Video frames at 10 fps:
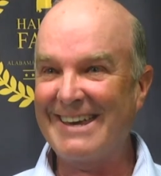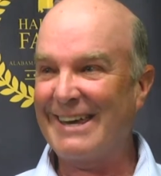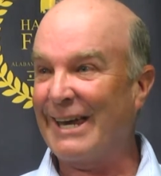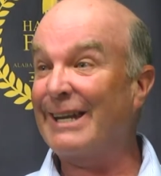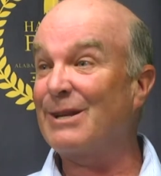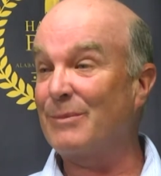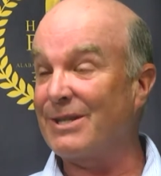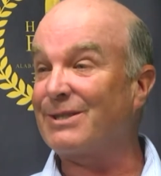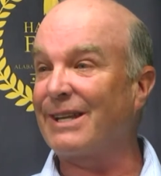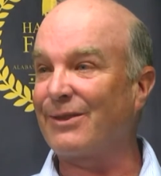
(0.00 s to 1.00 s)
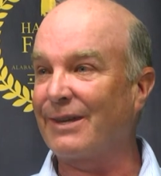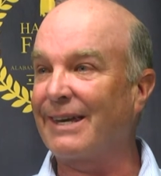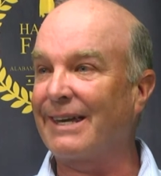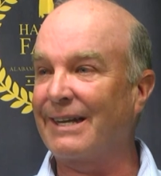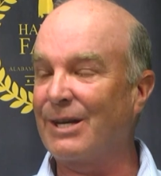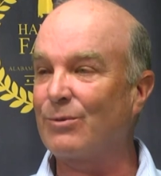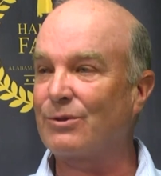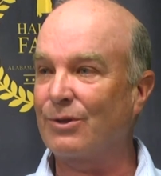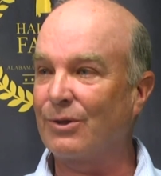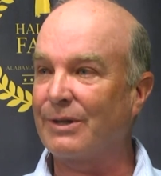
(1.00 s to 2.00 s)
He didn't miss anything, and he
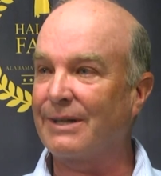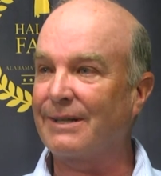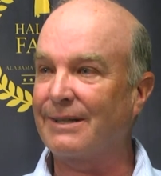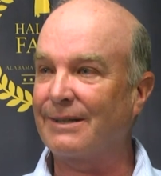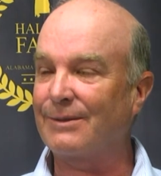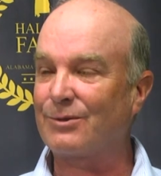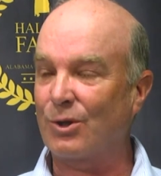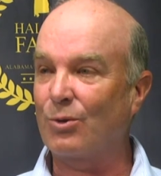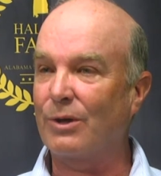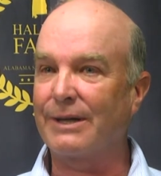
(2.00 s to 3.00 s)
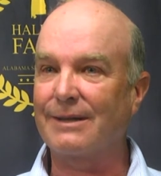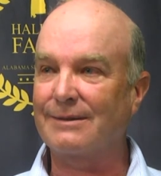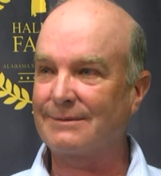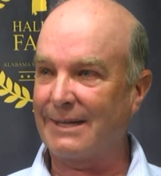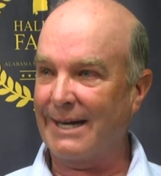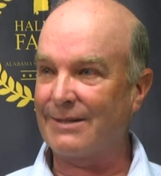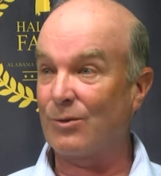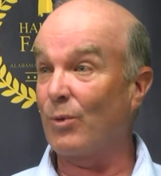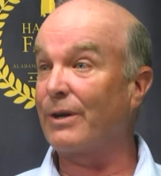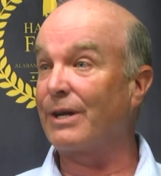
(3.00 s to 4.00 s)
was good at schooling guys
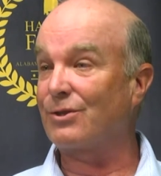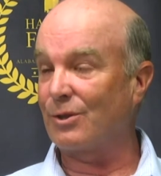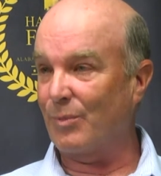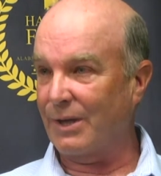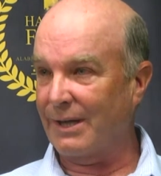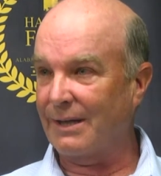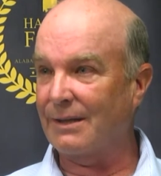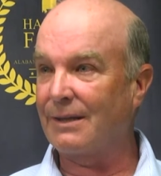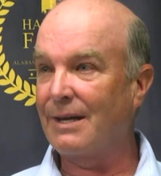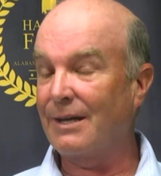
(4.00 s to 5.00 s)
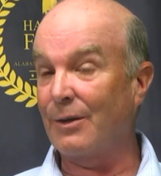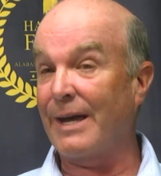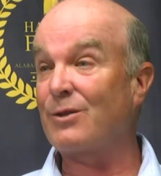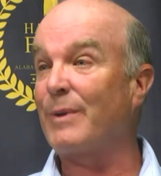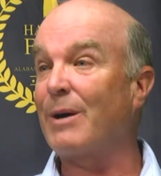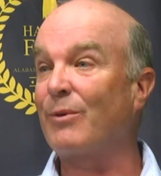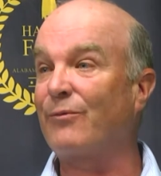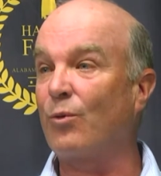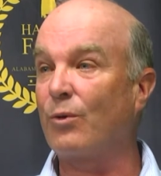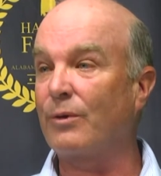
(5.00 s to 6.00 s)
of where they should be. And that was back
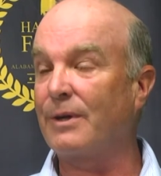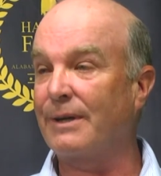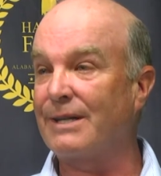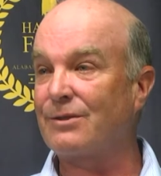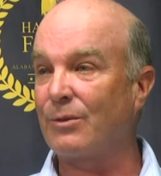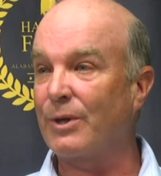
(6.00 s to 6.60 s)
before instant